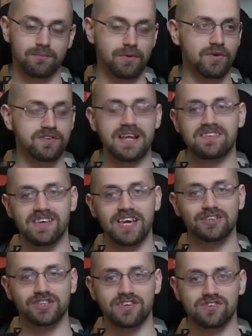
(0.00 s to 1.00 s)
Because let's say
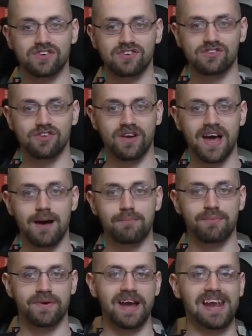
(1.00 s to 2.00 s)
you just stood
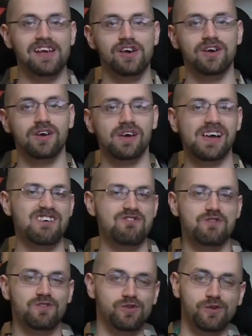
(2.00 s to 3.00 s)
up, right?
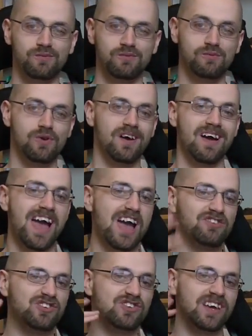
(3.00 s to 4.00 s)

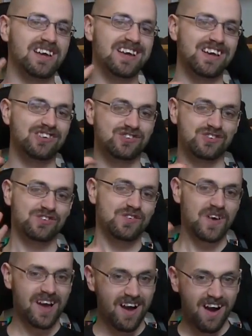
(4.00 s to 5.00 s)
Everything is
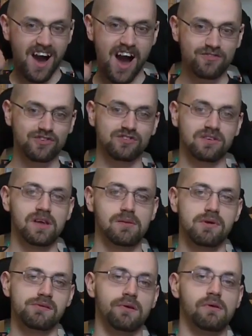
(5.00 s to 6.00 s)
half
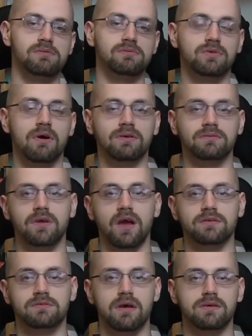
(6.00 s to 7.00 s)
asleep and you're talking
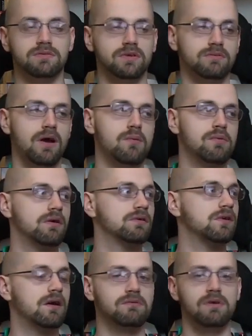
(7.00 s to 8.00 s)
like this and nobody
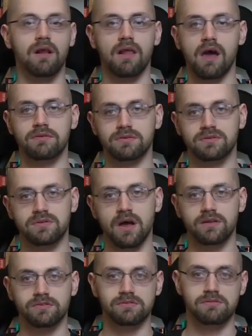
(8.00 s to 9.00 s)
can really
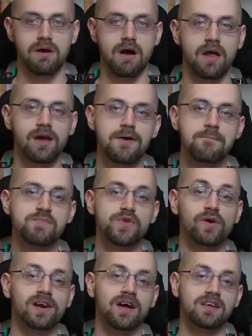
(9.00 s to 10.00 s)
understand you, right?
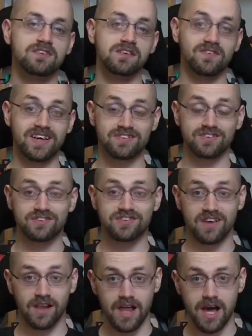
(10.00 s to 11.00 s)
You're not Sylvester
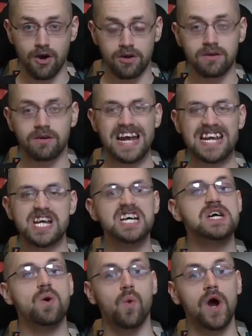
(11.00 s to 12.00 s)
Stallone, right?
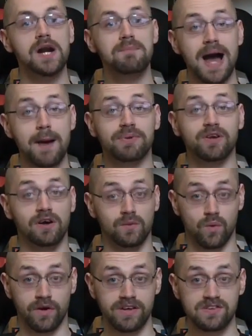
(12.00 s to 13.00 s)
Warm up your
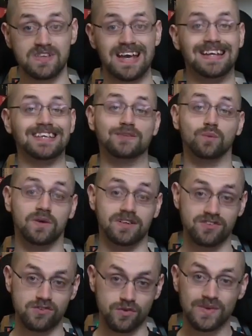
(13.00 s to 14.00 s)
voice and you
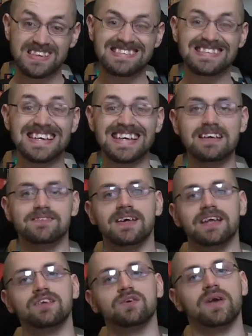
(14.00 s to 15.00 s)
will soon see
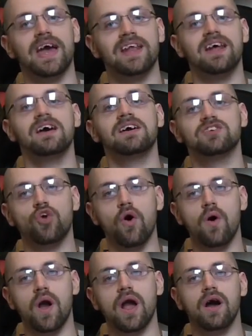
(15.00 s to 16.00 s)
that you can
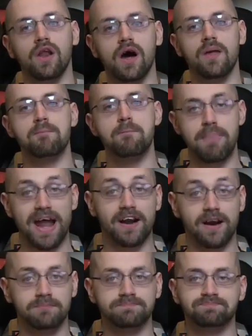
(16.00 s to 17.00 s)
talk a lot
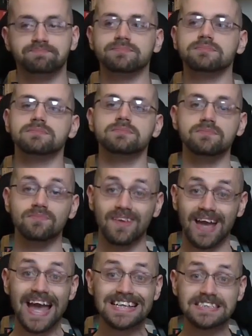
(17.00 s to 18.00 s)
better.
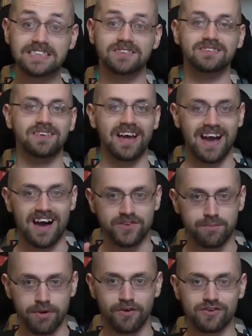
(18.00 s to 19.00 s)
And
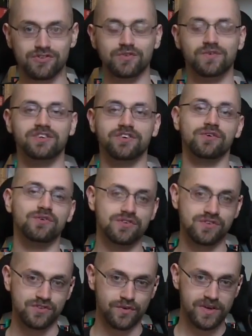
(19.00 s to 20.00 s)
as a bonus, you
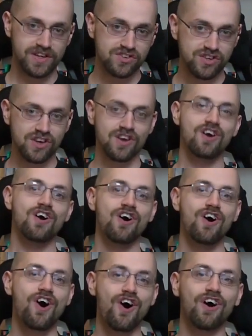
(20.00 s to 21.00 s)
reduce the risk
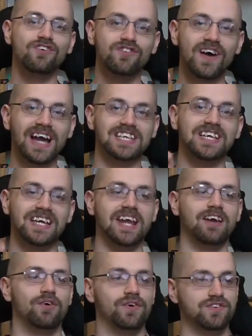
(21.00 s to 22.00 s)
of actually
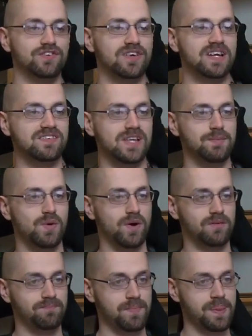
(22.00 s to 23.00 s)
getting hoarse. So that's number
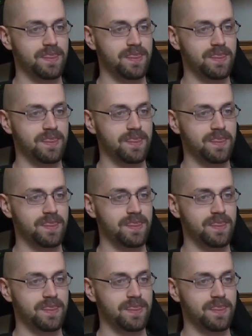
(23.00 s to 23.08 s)
one.